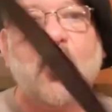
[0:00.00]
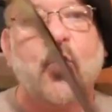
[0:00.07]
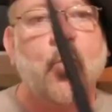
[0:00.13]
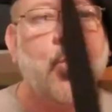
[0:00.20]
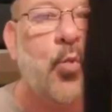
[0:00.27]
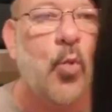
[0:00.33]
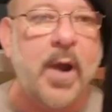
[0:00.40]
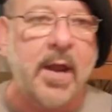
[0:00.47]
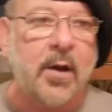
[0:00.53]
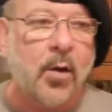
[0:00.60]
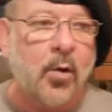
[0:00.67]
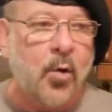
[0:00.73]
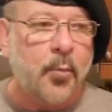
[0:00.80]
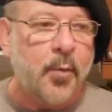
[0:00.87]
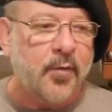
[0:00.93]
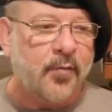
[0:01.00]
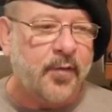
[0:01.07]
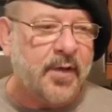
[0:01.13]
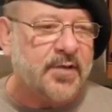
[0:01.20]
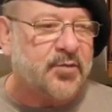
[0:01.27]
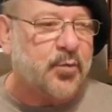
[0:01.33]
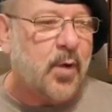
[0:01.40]
great home
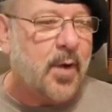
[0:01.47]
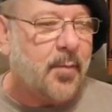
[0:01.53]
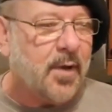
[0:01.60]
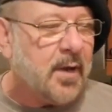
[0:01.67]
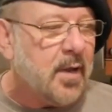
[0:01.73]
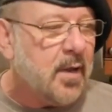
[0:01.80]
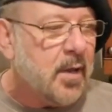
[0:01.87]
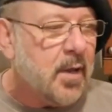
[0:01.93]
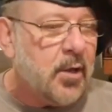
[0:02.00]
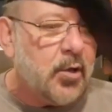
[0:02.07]
defense weapon. You